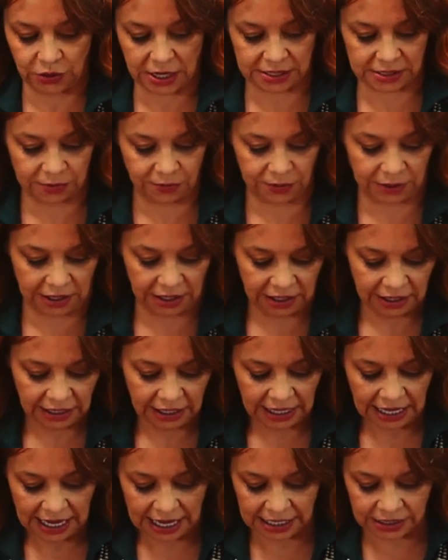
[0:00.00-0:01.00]
recipe,
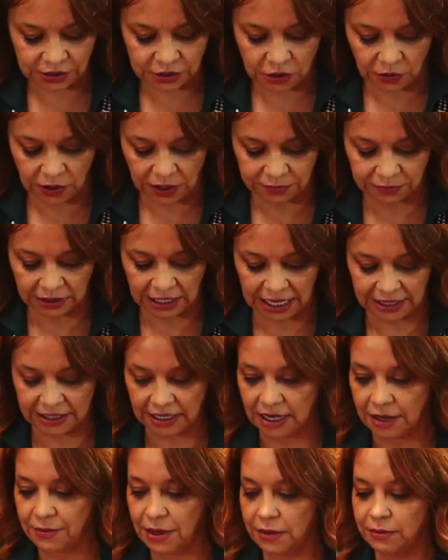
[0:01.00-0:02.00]
and so I'm glad that
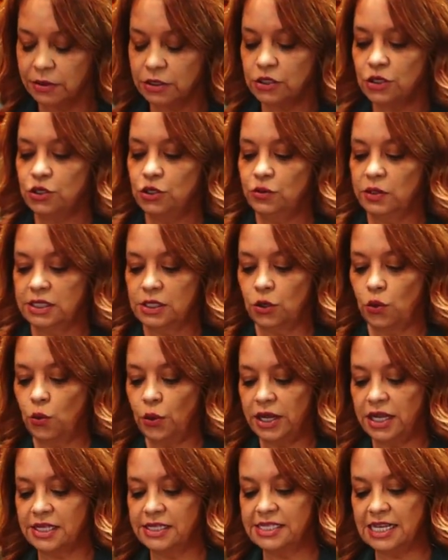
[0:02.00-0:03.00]
I'm able to do a
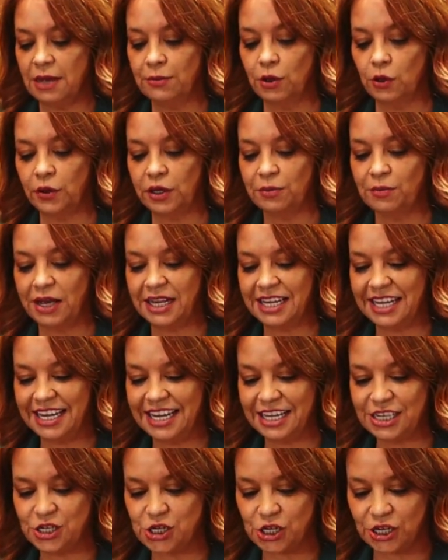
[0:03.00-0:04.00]
quick demo in my
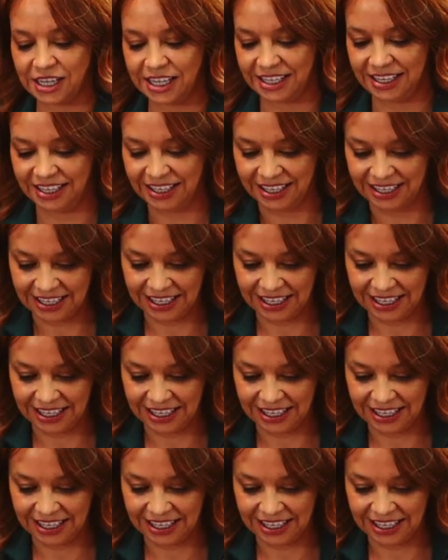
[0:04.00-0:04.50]
kitchen.